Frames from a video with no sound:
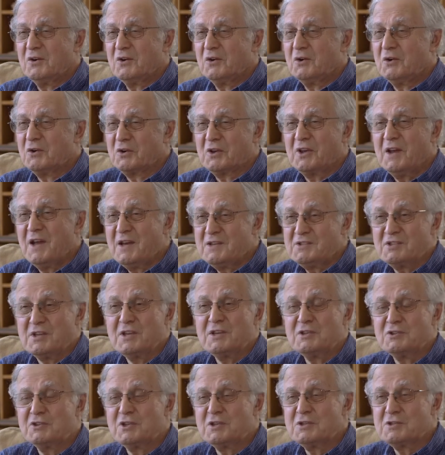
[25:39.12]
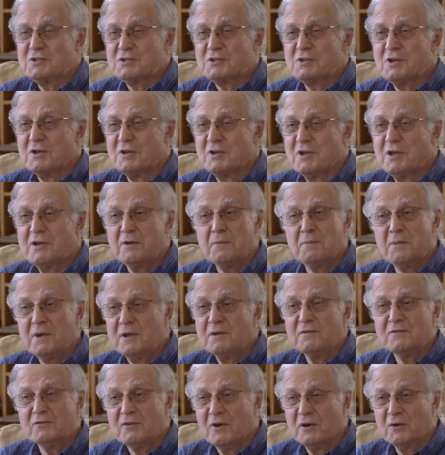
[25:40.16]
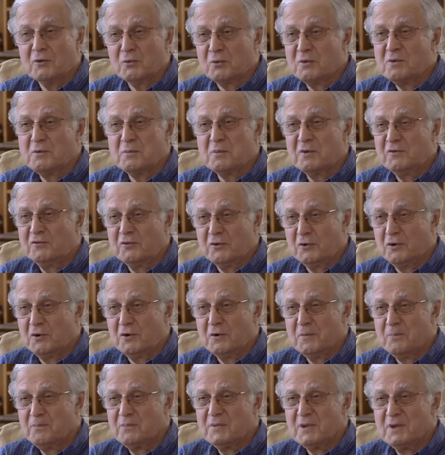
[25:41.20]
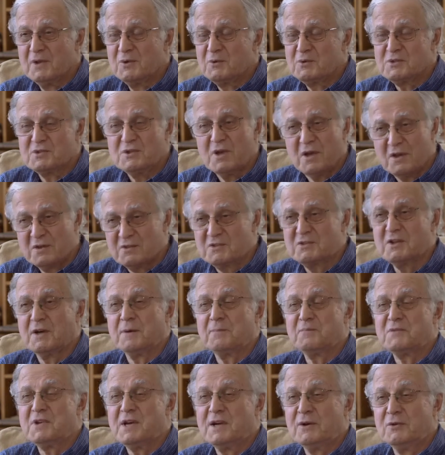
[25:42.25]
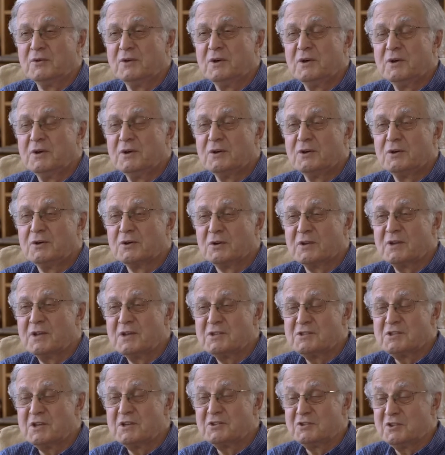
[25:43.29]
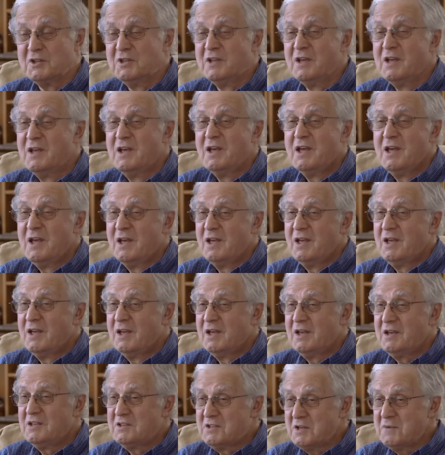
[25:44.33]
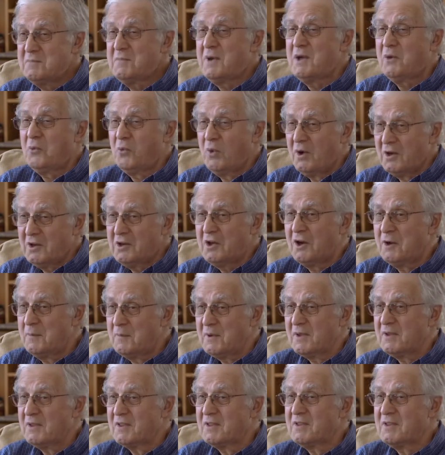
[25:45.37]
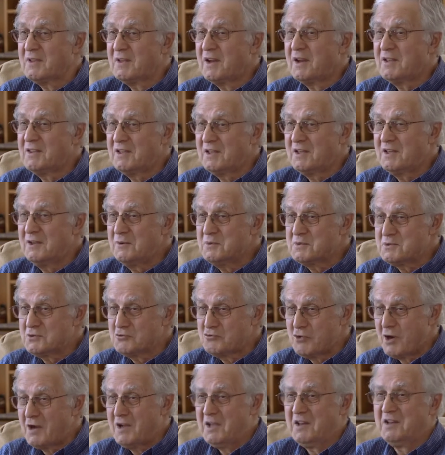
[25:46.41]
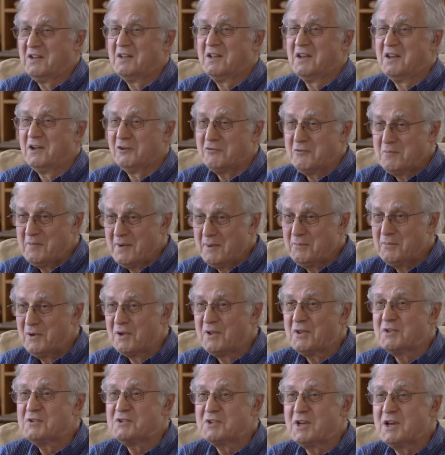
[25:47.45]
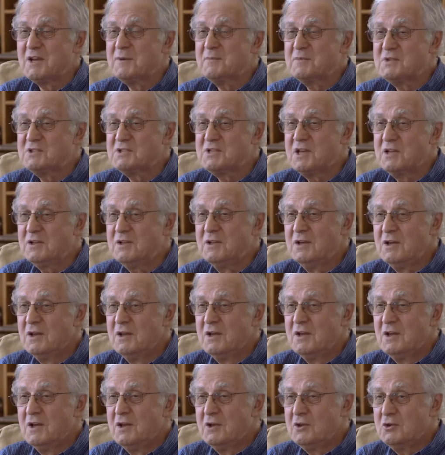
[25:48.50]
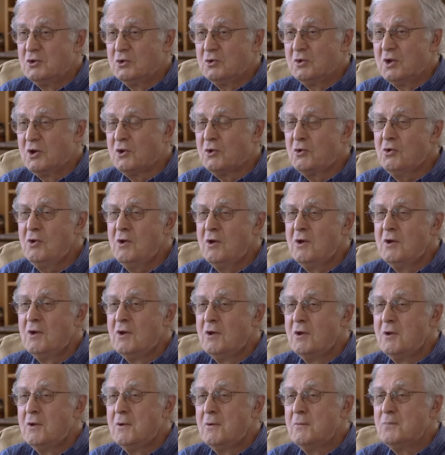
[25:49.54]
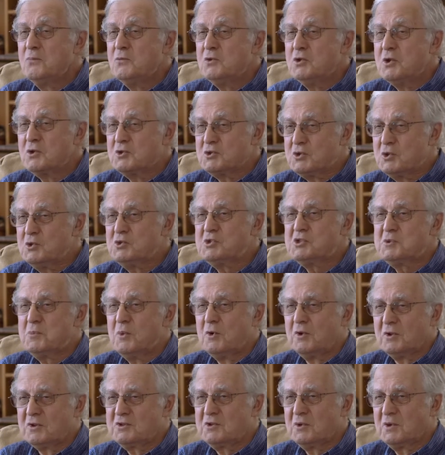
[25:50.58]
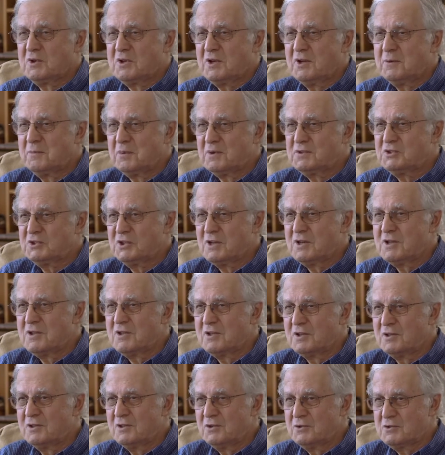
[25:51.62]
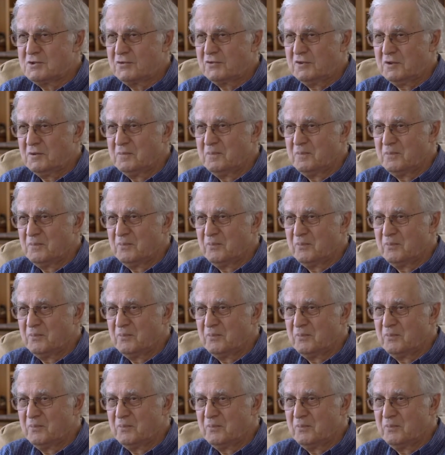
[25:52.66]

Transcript: organizations that he had been involved with before. It was not a top-down organization. He did make one comment that I think he was right, and I remember at the time he said, you know, you're too small to accomplish anything useful.